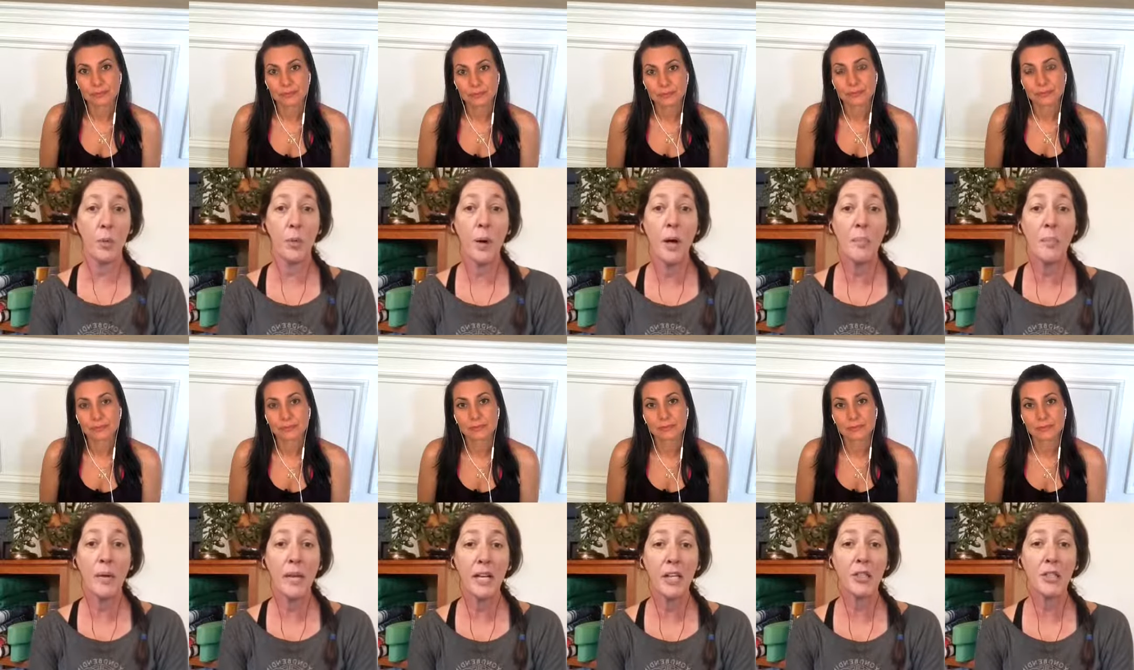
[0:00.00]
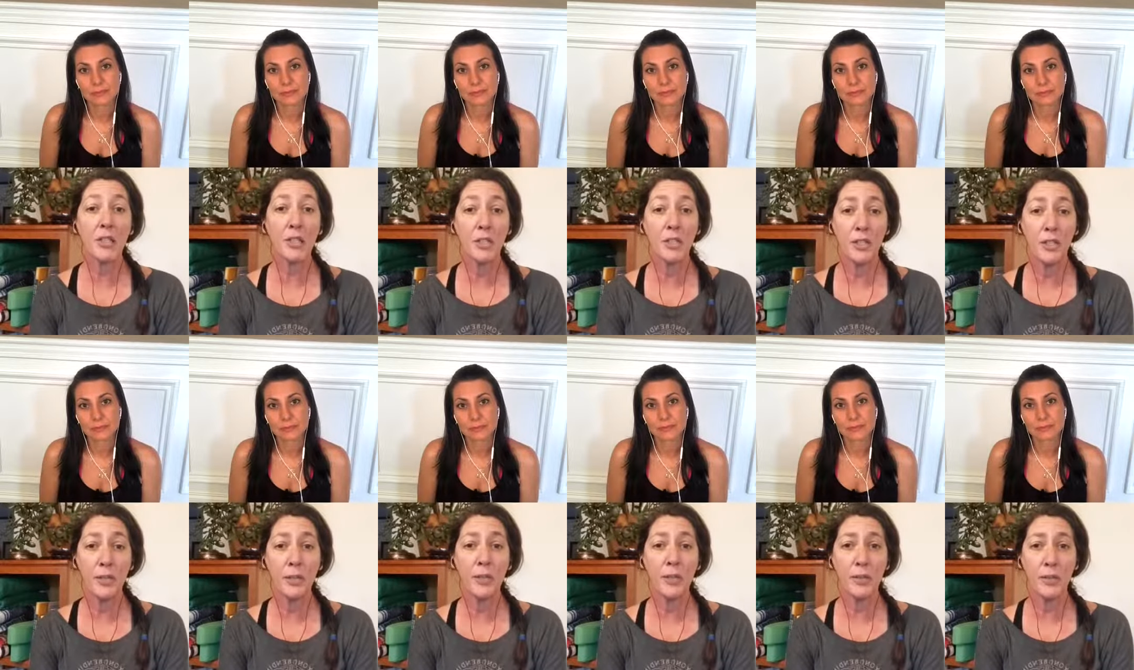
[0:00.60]
Speaker 1: What makes
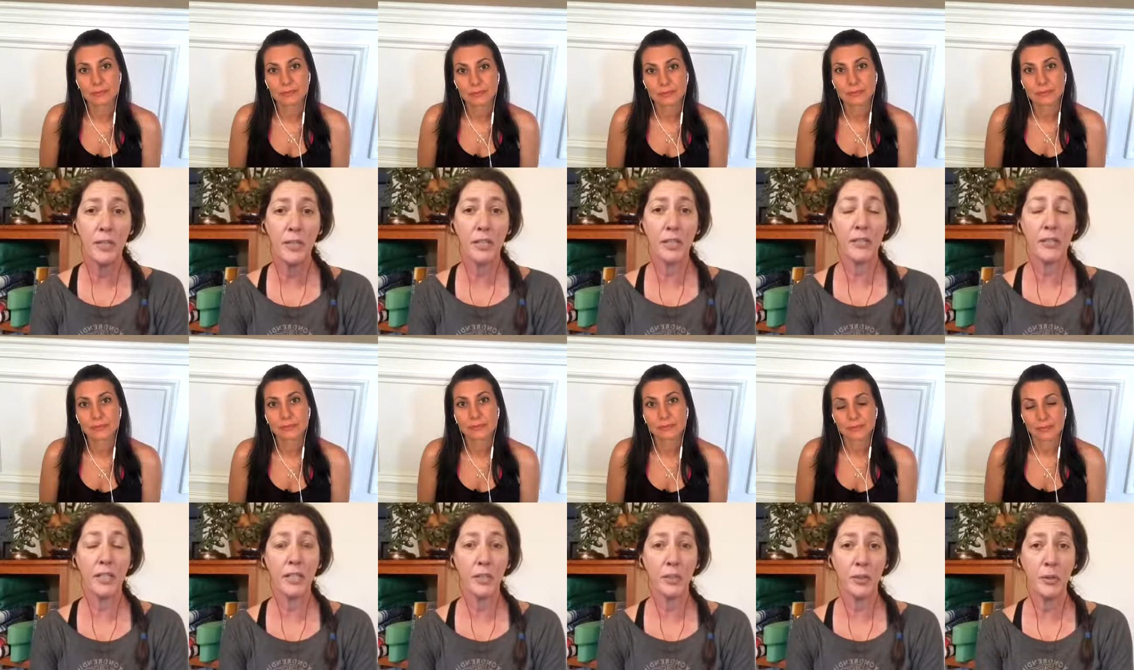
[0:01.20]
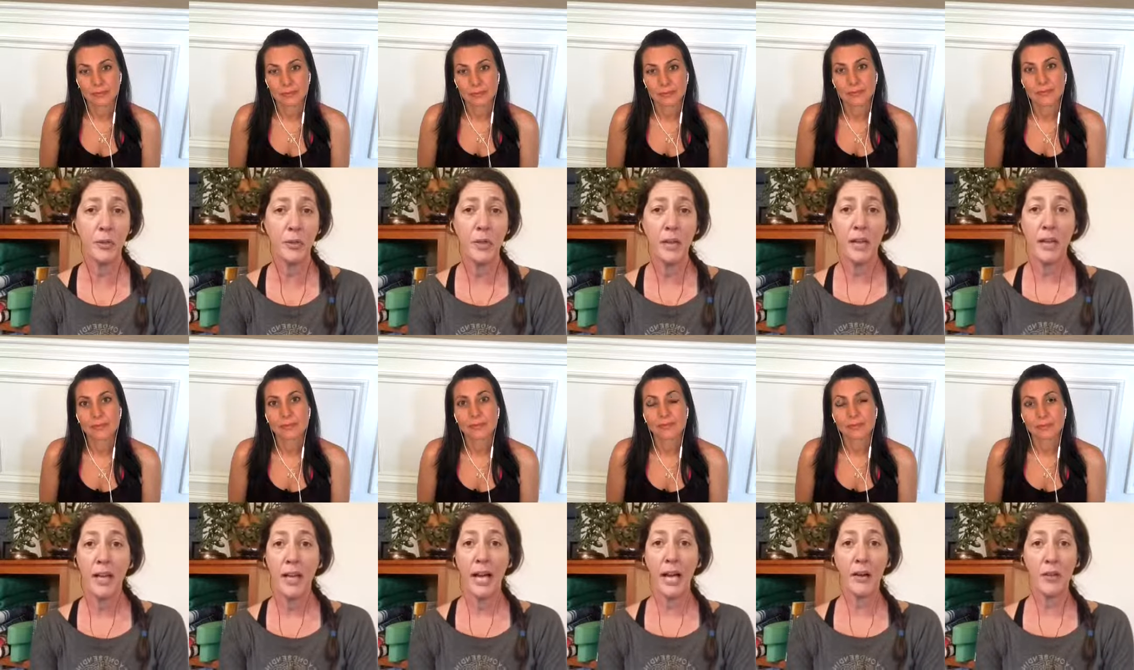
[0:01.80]
you uniquely you,
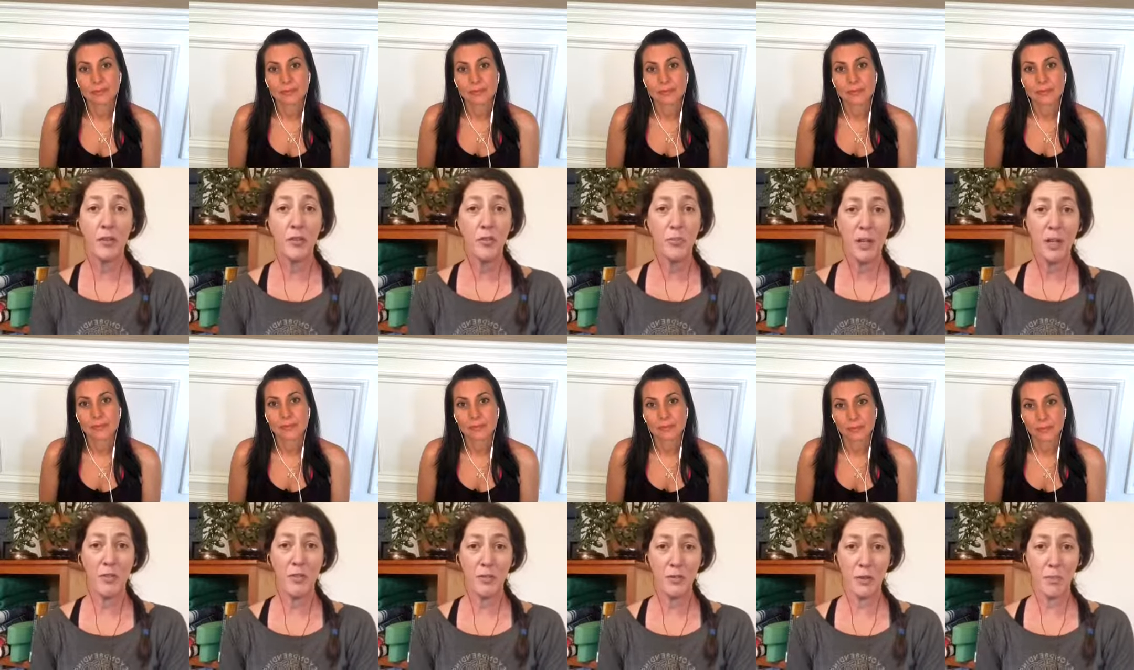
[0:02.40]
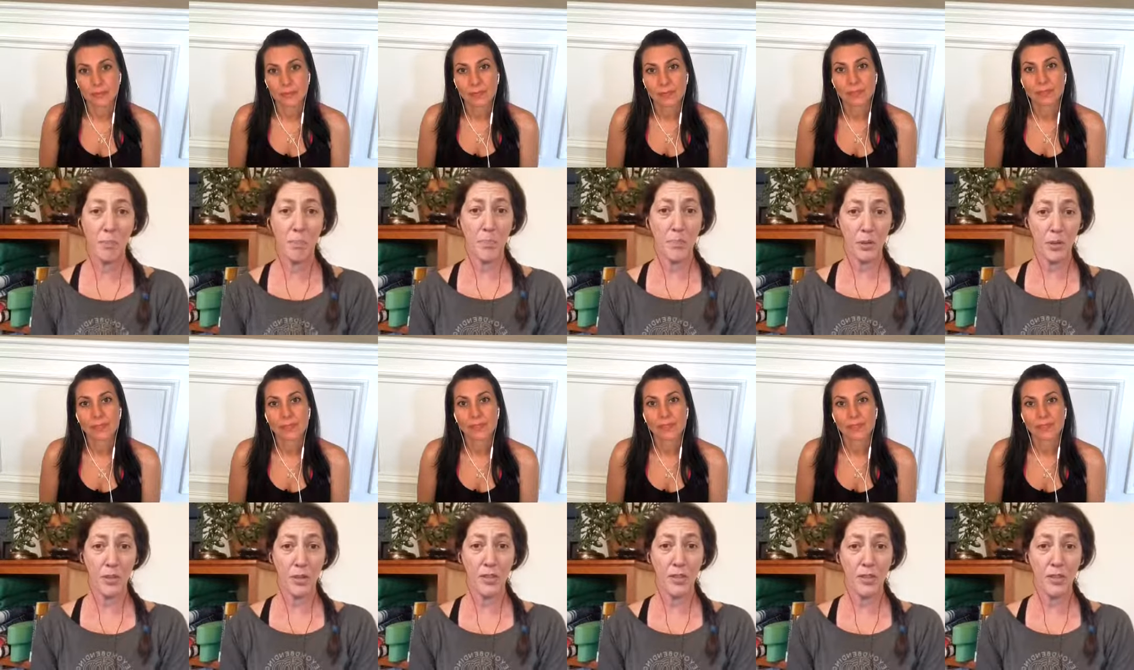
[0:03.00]
how you've been from
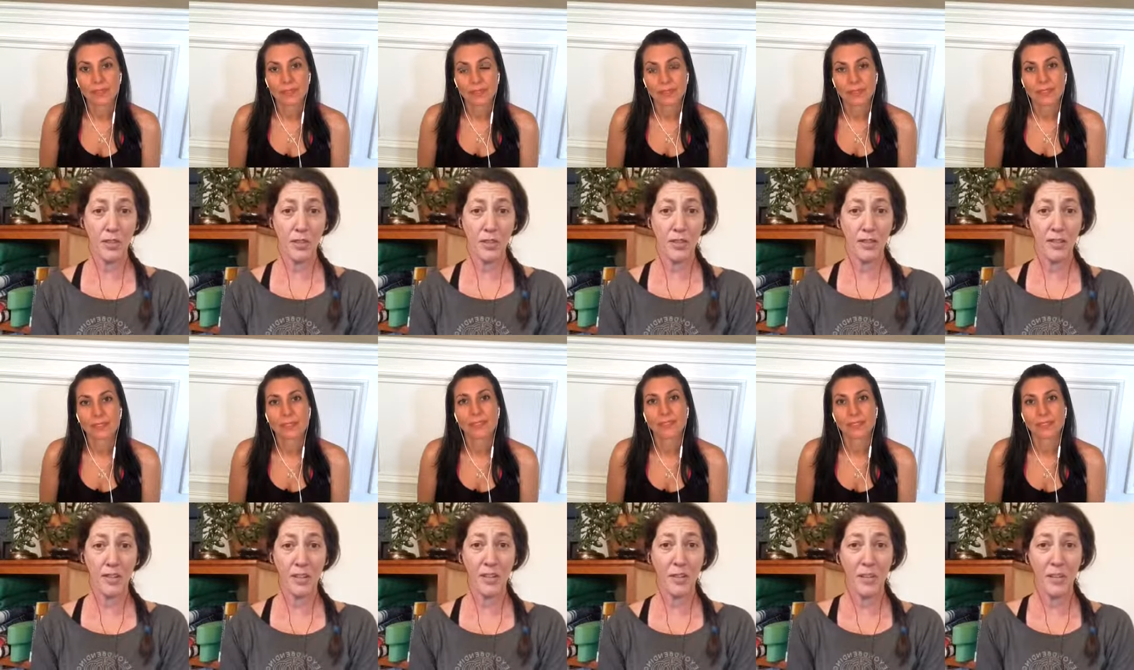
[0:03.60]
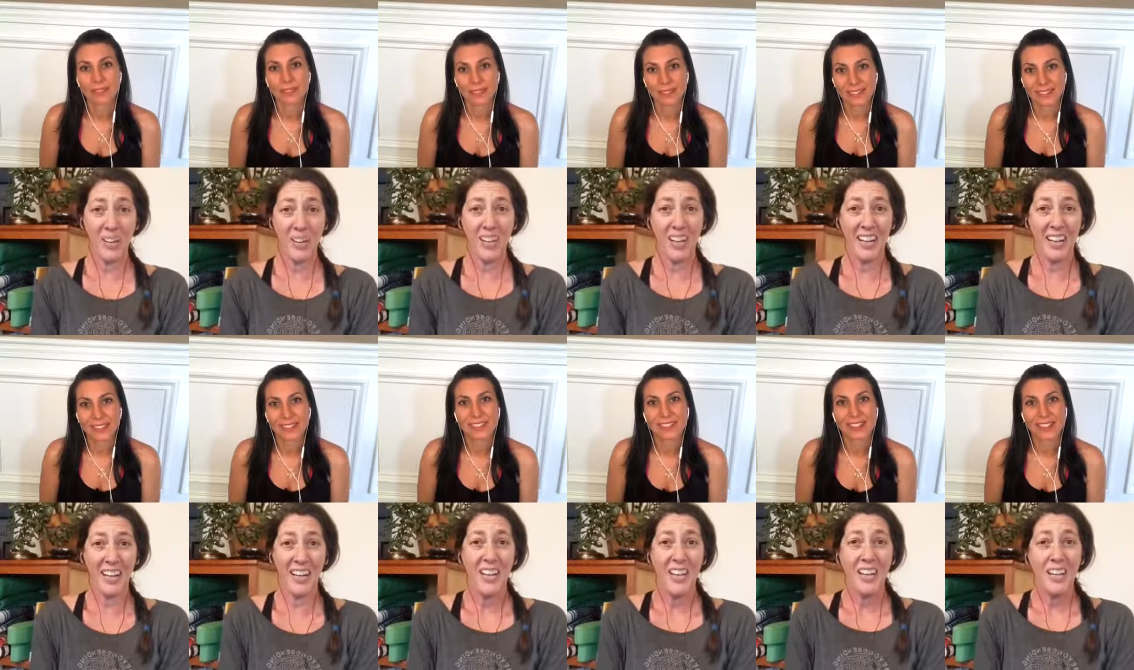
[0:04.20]
birth, right? We all
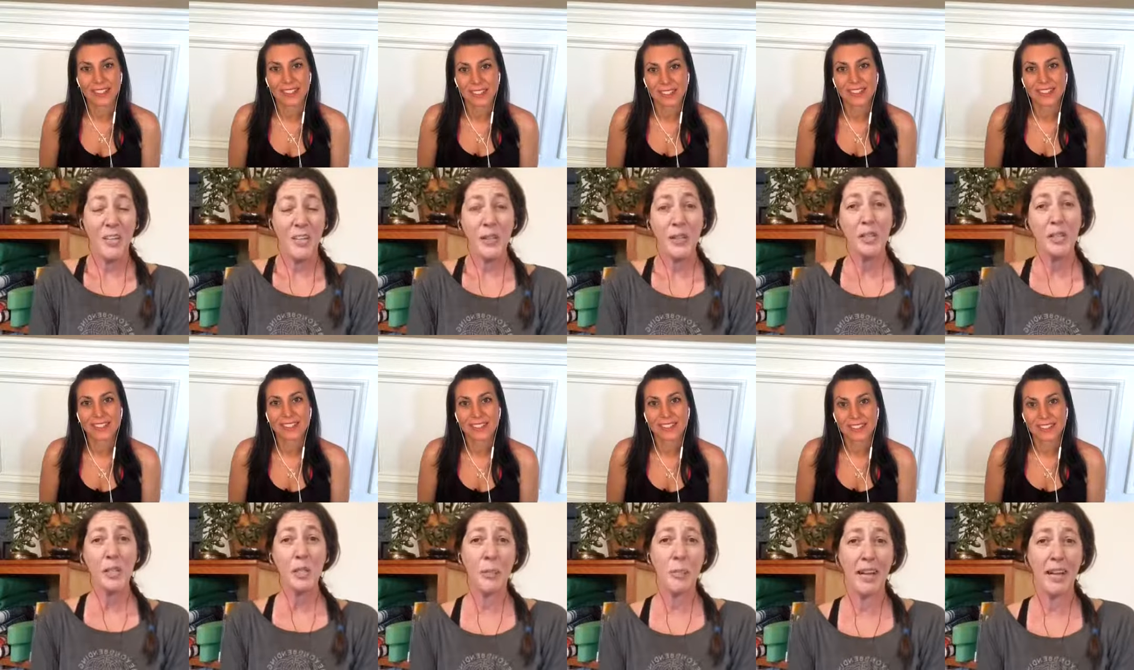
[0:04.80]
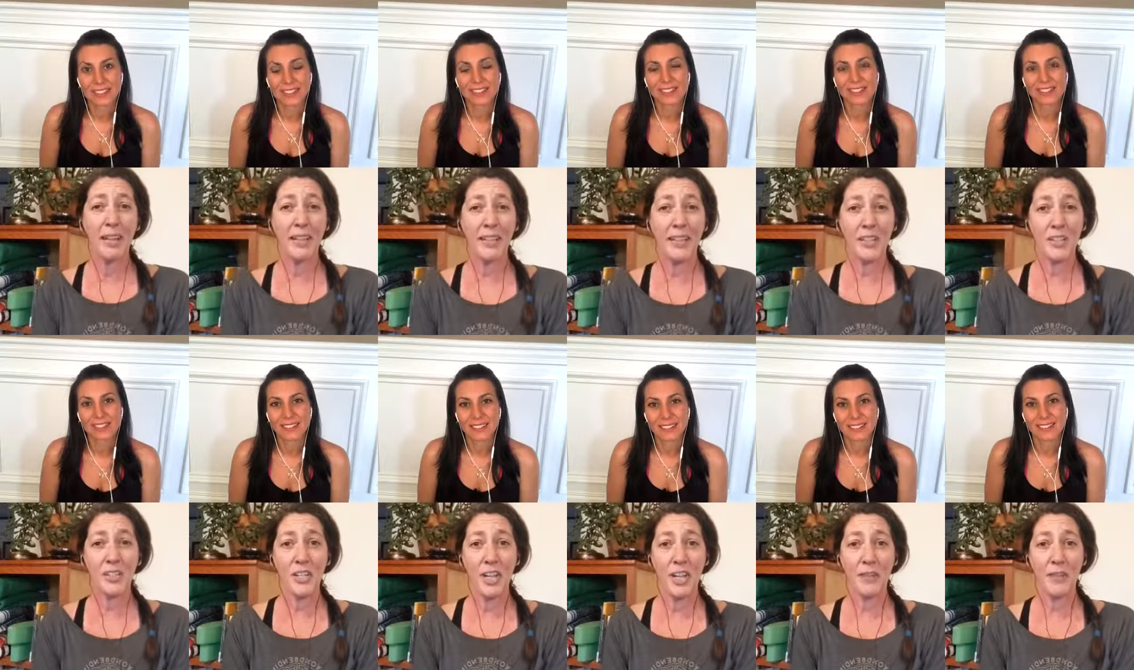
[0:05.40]
kind of, you can look back at
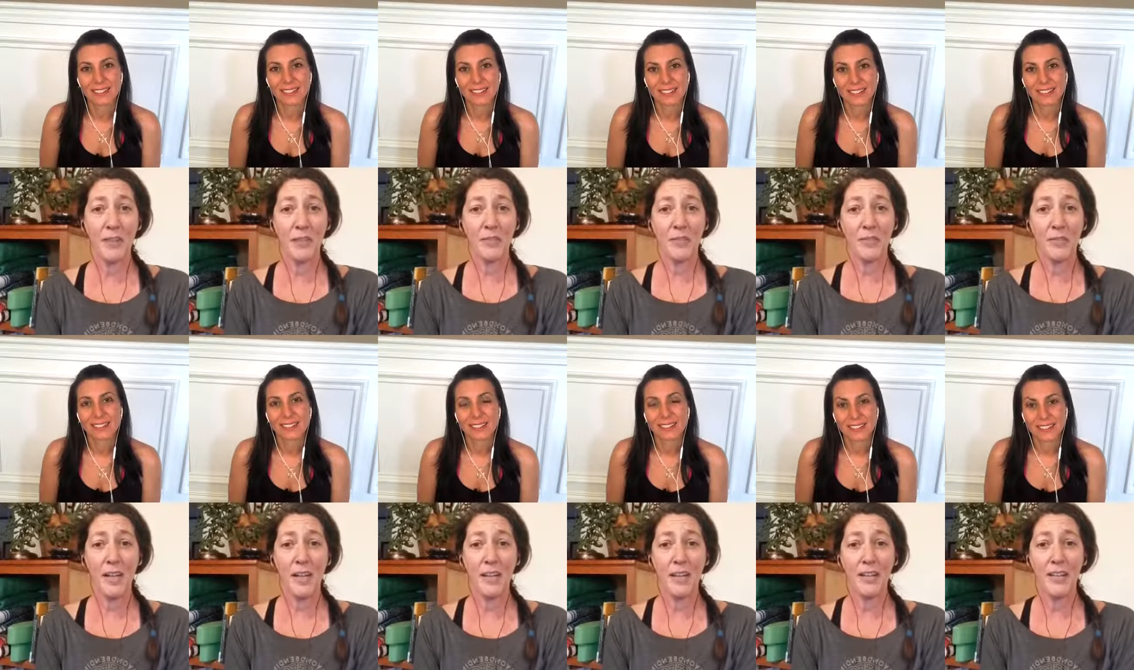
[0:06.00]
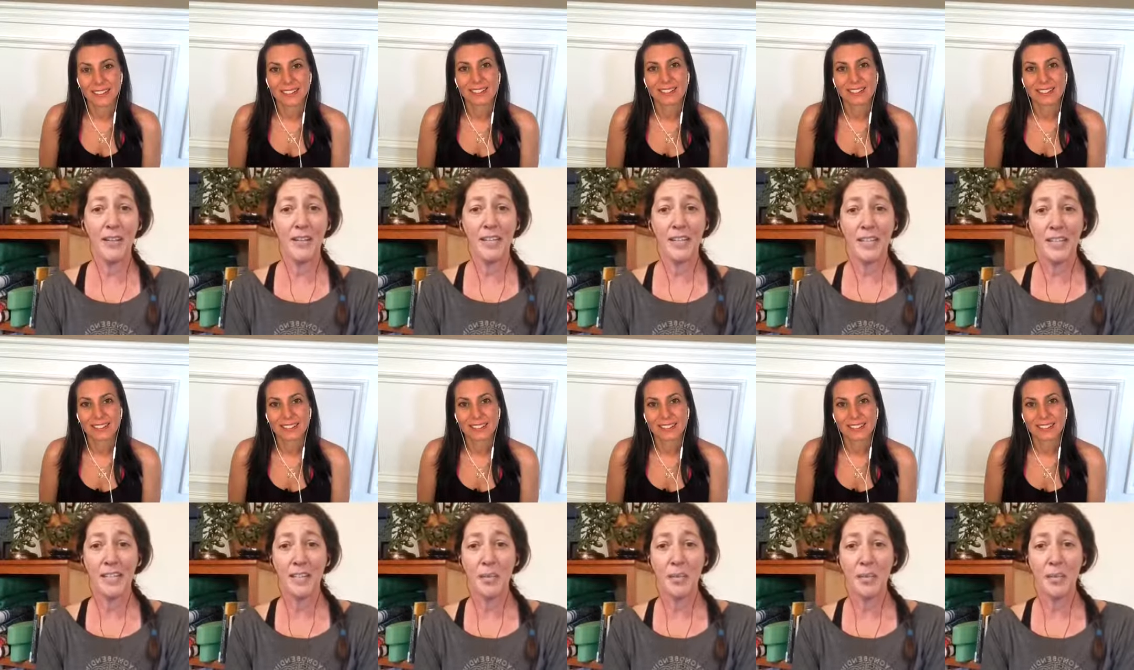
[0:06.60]
that childhood friend and see